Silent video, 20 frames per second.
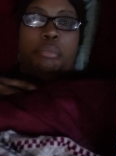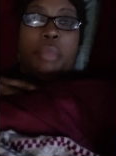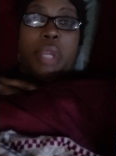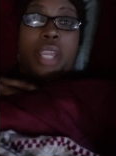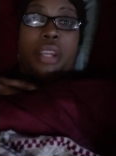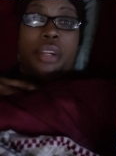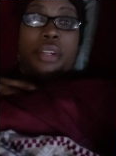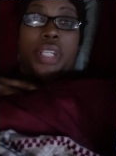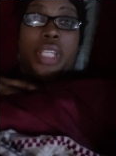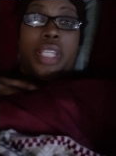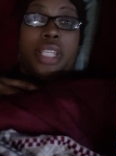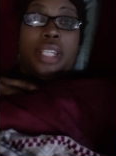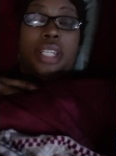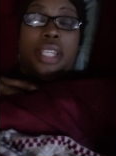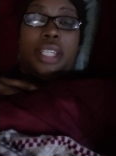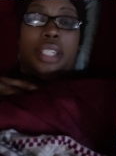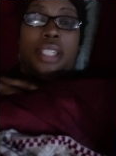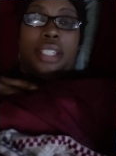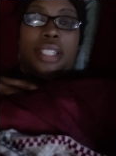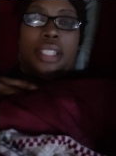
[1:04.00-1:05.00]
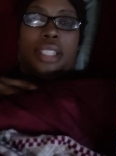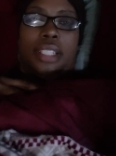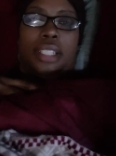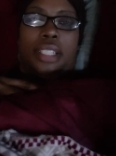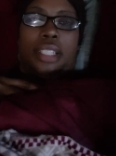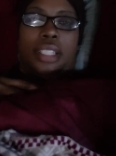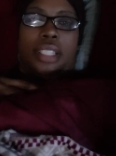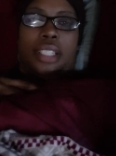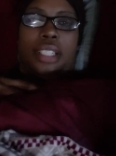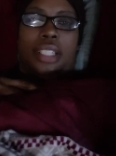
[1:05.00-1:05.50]
married
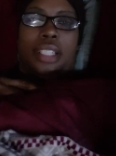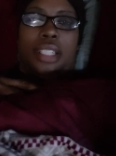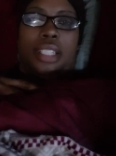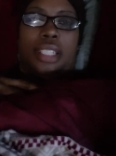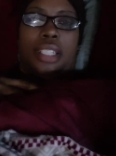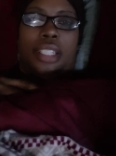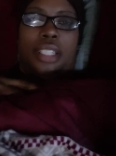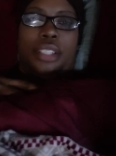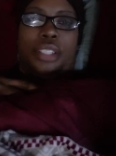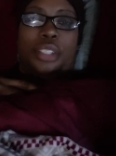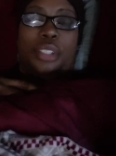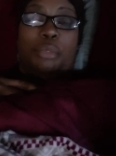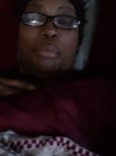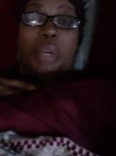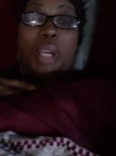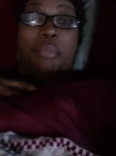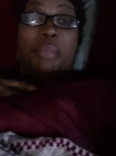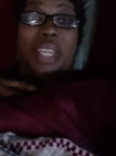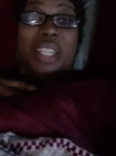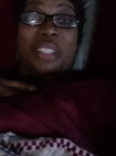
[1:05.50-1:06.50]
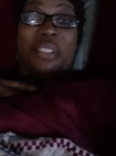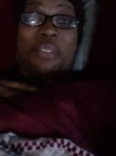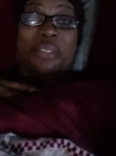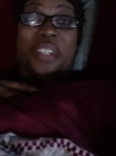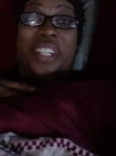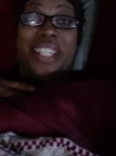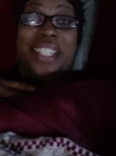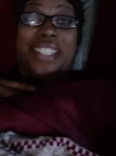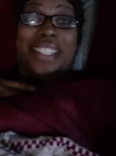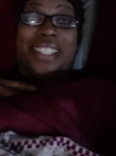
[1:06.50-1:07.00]
to my best
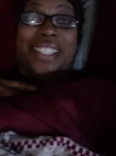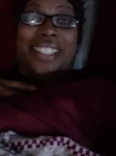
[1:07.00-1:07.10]
friend.